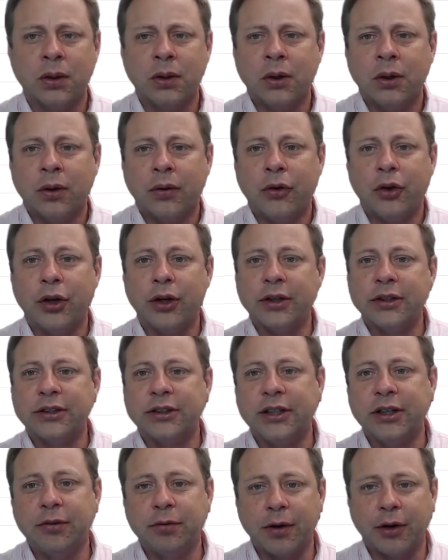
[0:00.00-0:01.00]
You can
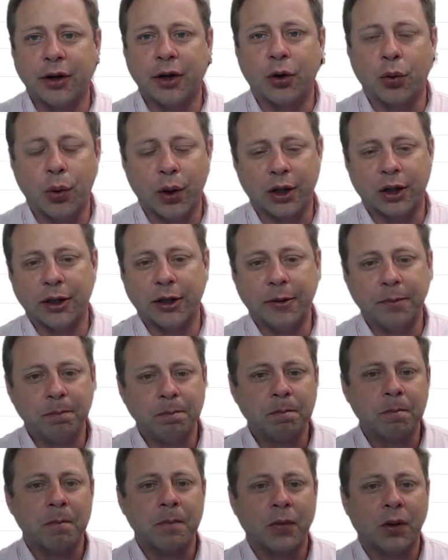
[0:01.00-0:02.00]
see very quickly
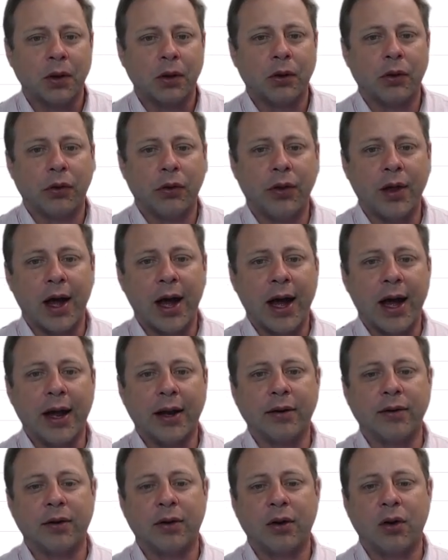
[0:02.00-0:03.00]

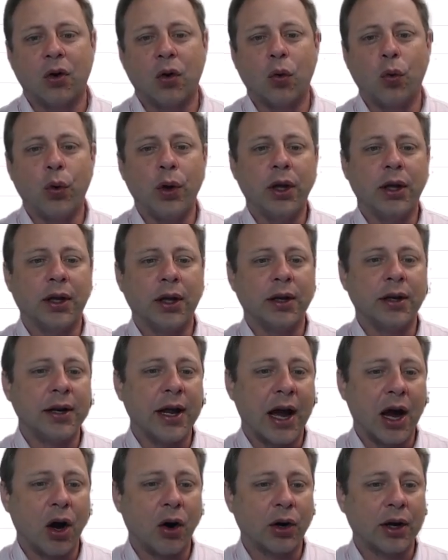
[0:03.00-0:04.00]
that we can
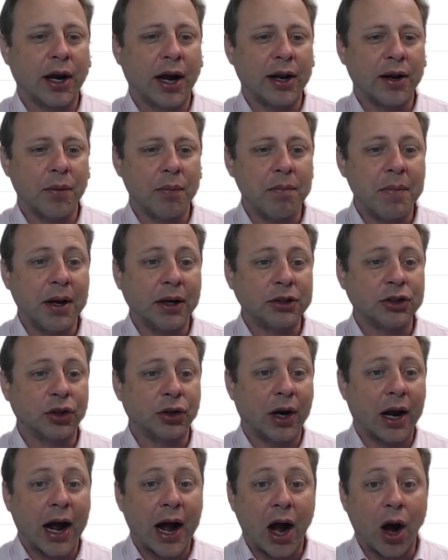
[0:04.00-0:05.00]
now kind of
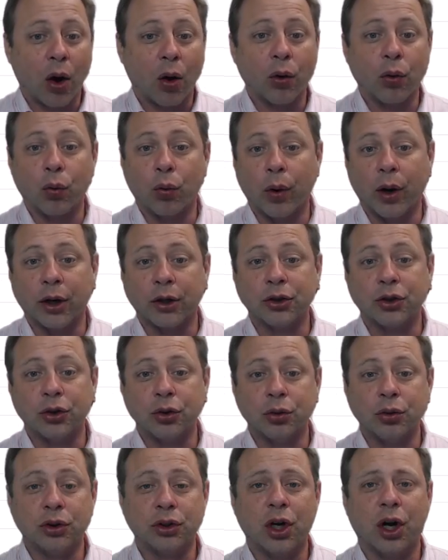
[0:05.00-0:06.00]
measure out where
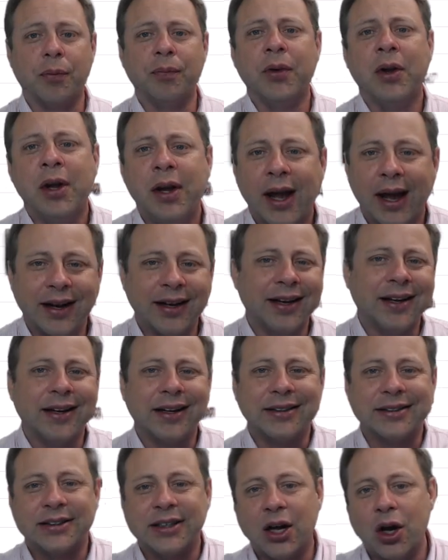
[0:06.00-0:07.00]
students are. And in
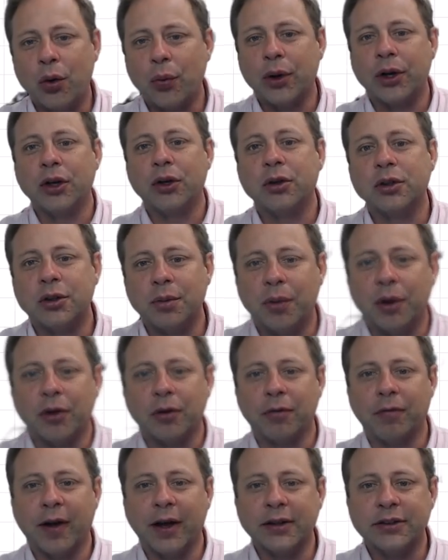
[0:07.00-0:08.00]
Excel, we can do some other
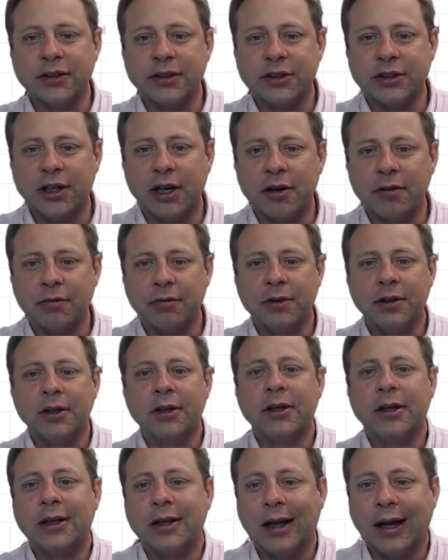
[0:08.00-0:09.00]
fancy stuff
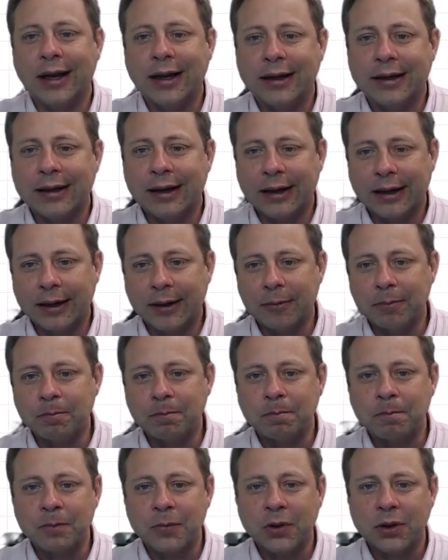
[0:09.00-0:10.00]
like,
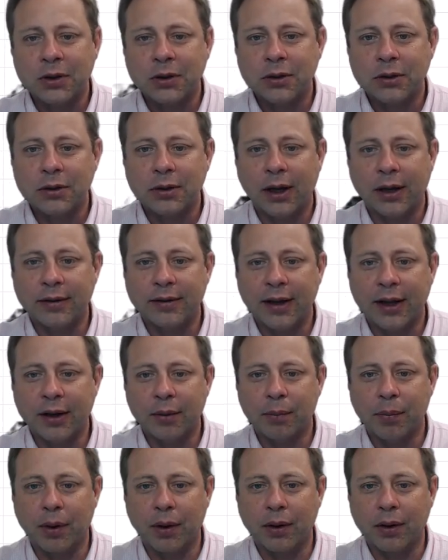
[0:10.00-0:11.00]
not data
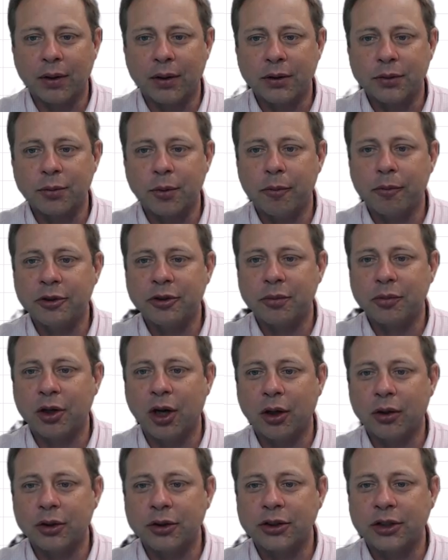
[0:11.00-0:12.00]
bars, maybe some
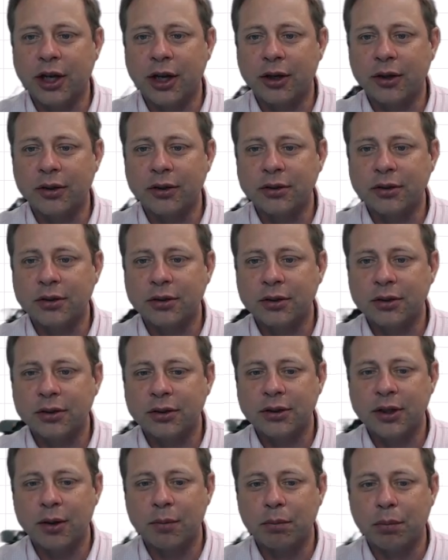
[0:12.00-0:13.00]
color scales.
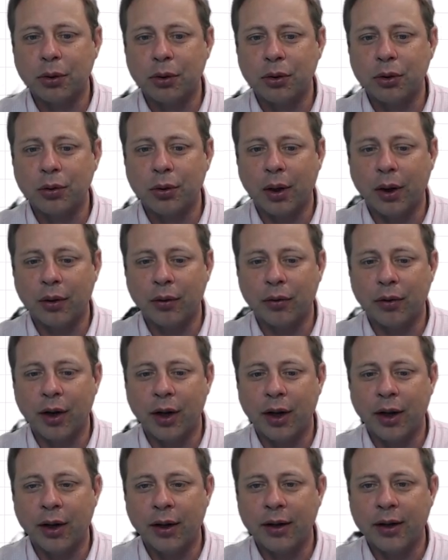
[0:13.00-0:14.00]
Let's say blue and
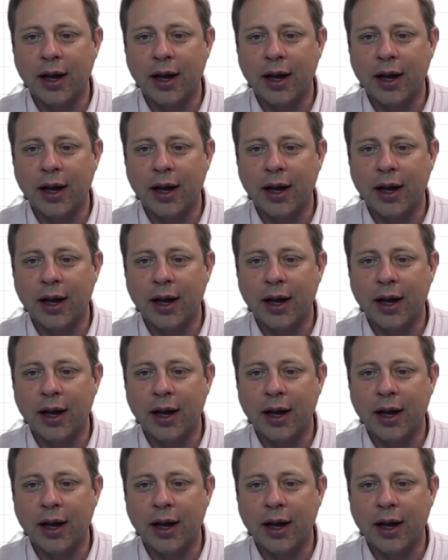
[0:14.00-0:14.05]
red.